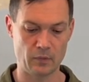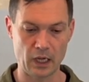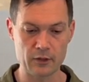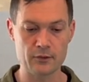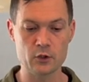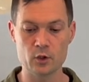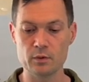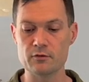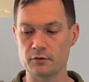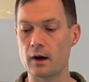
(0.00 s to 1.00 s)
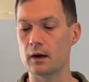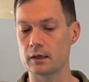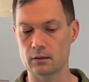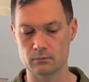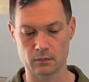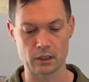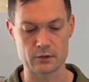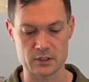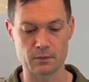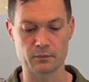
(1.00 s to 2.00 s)
I think you'd be fine in
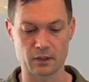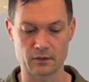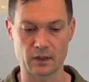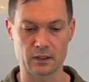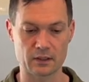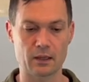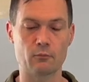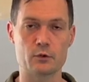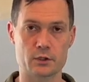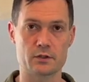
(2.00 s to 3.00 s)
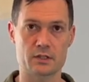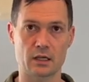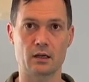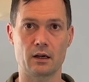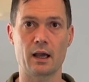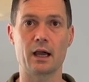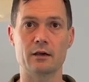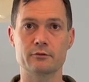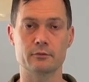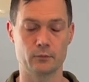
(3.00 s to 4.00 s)
something that was a second and a
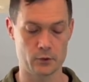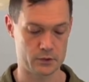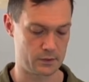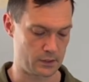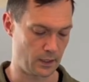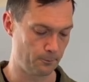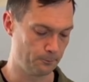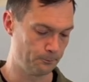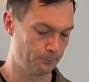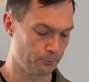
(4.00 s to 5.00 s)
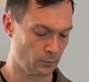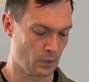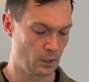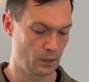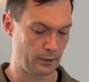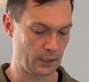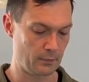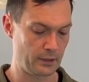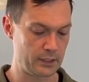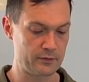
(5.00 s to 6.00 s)
half most of the time.
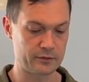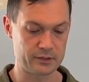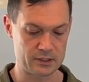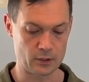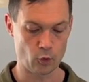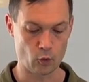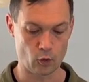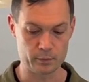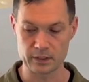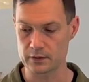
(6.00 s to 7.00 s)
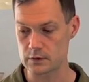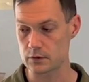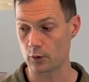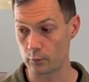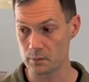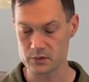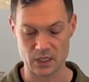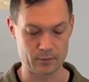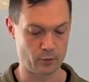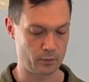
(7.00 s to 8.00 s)
And even if it did hold, because these are all
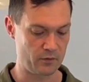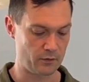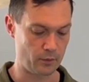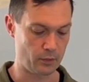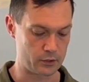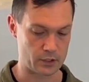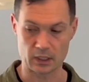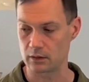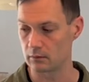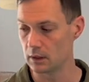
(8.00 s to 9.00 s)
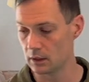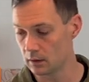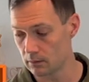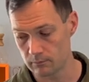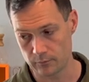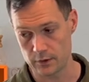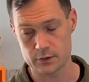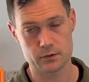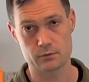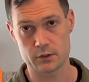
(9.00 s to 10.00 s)
ripstop, it wouldn't be very much. Again,
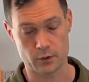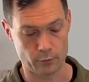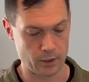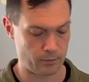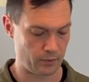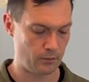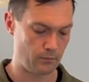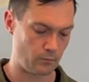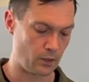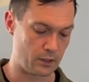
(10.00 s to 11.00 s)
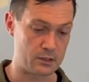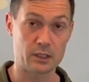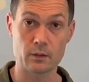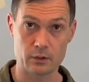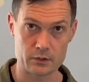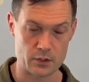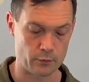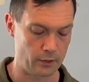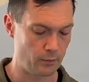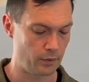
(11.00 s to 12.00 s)
this doesn't rip. Deux doesn't
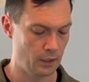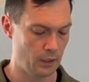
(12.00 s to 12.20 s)
rip.